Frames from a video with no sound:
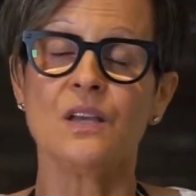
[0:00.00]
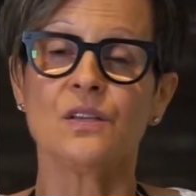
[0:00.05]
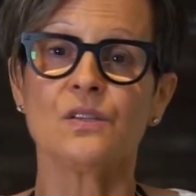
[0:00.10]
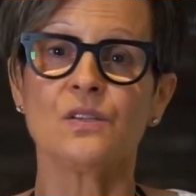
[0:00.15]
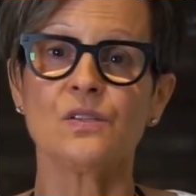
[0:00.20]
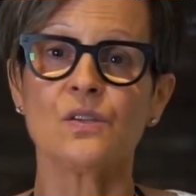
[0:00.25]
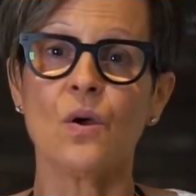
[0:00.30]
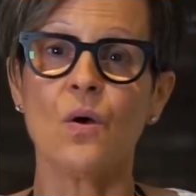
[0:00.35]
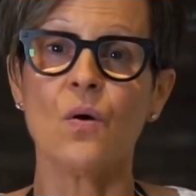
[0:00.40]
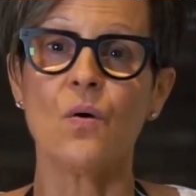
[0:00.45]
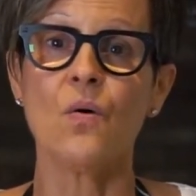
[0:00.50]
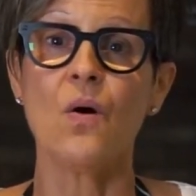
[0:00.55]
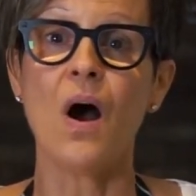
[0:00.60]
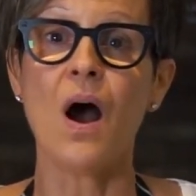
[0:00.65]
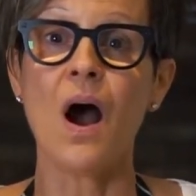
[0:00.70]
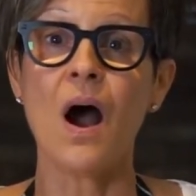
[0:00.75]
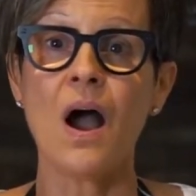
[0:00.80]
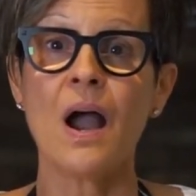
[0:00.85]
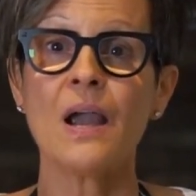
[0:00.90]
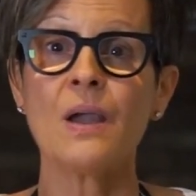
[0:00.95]

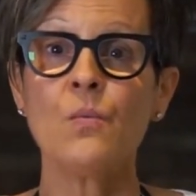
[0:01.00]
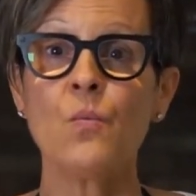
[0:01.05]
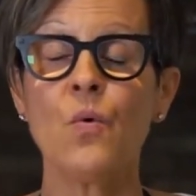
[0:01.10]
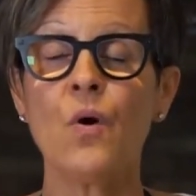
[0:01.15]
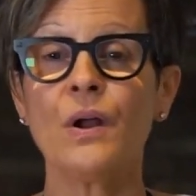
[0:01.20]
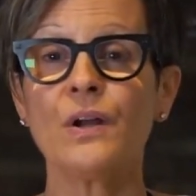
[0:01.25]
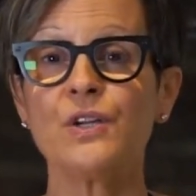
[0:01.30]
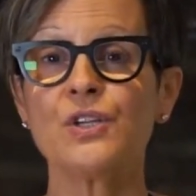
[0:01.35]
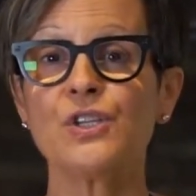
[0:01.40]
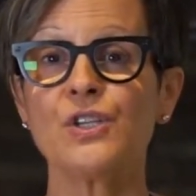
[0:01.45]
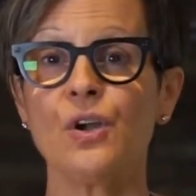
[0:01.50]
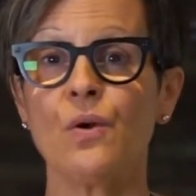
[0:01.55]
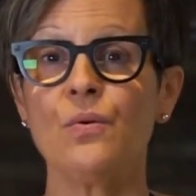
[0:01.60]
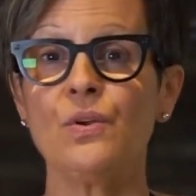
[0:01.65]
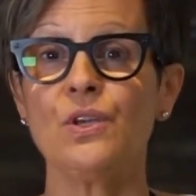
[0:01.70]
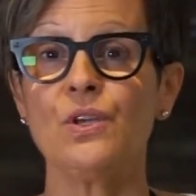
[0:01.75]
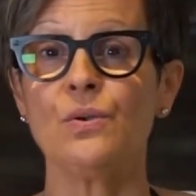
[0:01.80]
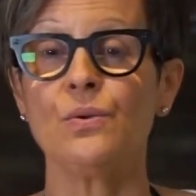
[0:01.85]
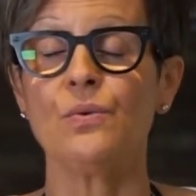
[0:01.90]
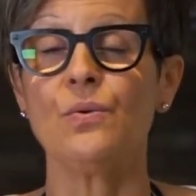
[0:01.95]
So I want to show
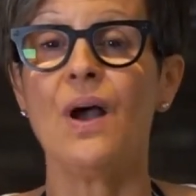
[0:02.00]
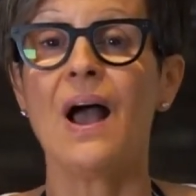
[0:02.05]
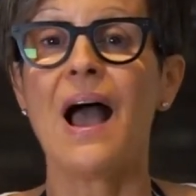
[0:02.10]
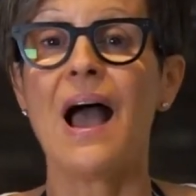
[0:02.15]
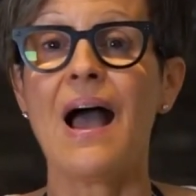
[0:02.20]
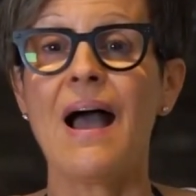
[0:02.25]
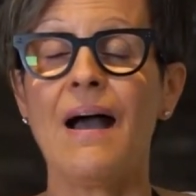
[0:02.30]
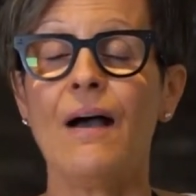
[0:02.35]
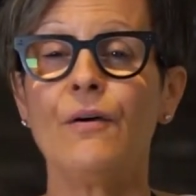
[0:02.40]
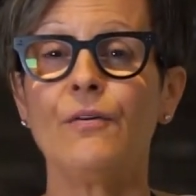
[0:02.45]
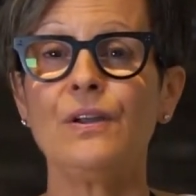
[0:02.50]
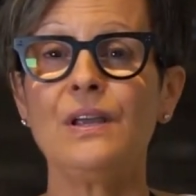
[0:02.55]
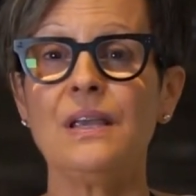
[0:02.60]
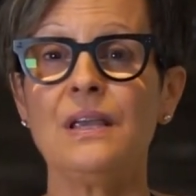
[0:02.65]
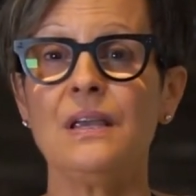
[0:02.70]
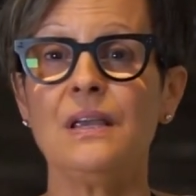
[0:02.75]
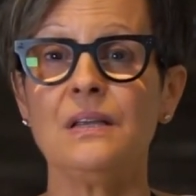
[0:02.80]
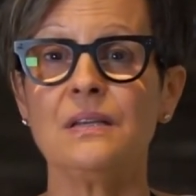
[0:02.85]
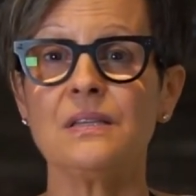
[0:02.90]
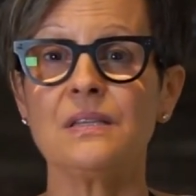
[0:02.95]
you how to
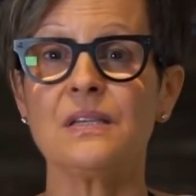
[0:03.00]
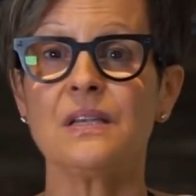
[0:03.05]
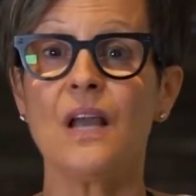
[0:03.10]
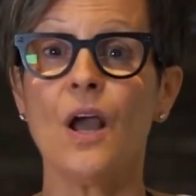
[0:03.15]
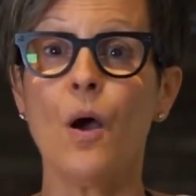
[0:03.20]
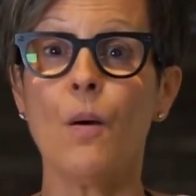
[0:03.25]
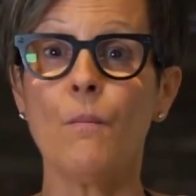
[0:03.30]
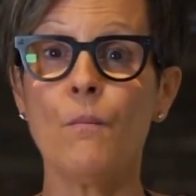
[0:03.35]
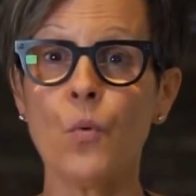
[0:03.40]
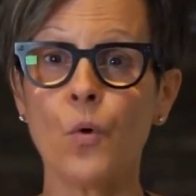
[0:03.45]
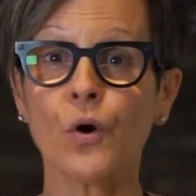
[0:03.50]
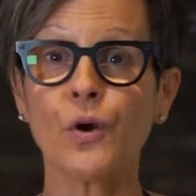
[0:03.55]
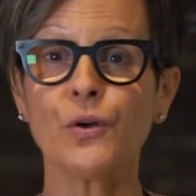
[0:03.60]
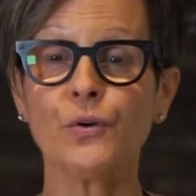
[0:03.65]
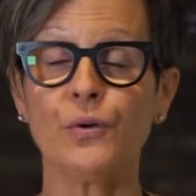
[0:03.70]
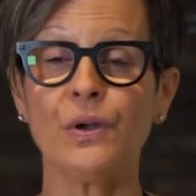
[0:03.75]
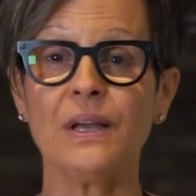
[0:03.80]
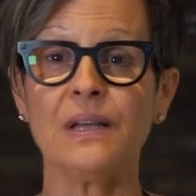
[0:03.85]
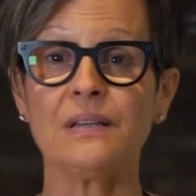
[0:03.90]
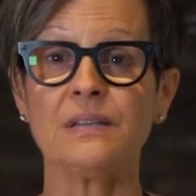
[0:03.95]
eat more
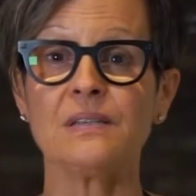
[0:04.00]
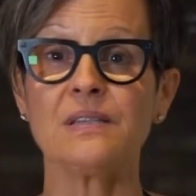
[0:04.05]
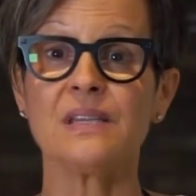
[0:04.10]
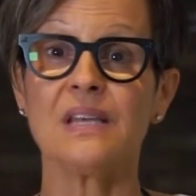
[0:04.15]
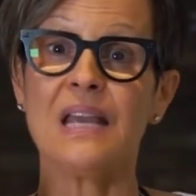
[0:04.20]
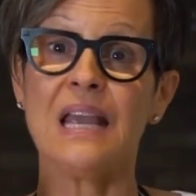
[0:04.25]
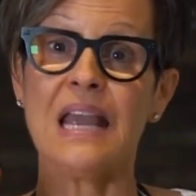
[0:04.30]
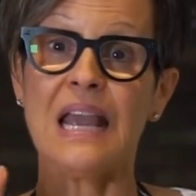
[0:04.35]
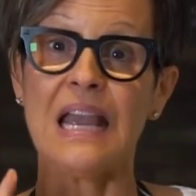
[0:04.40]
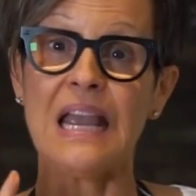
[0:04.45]
greens.